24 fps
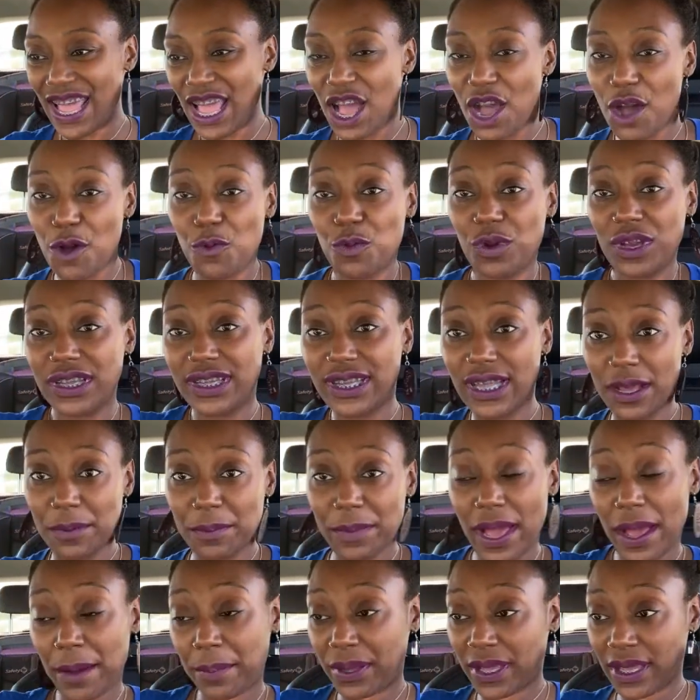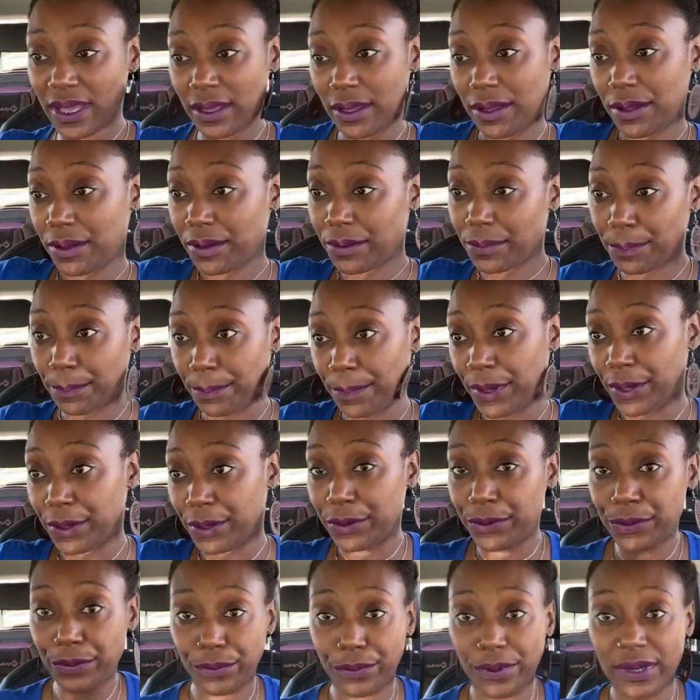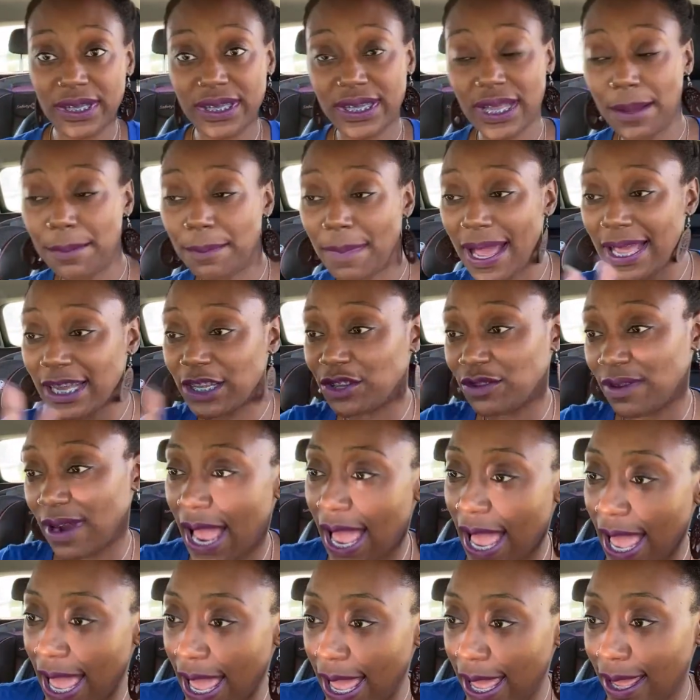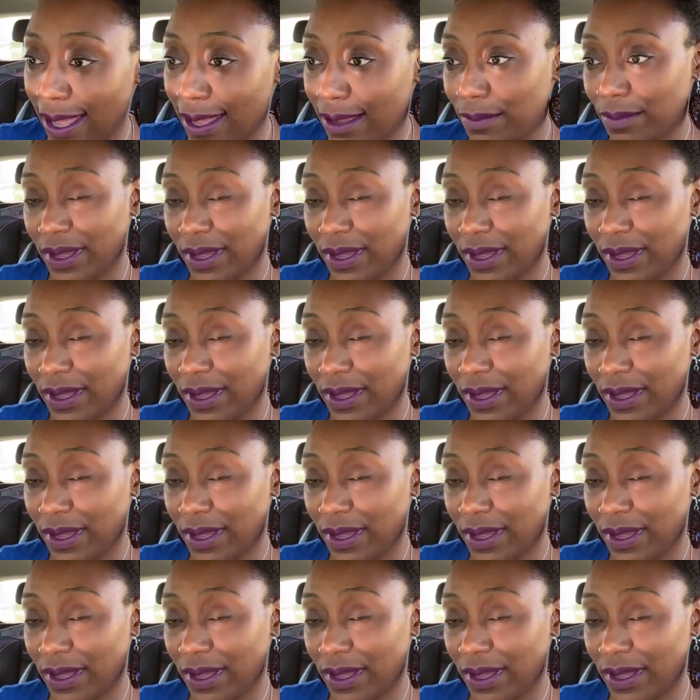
What's up, my people? What's up, my tribe?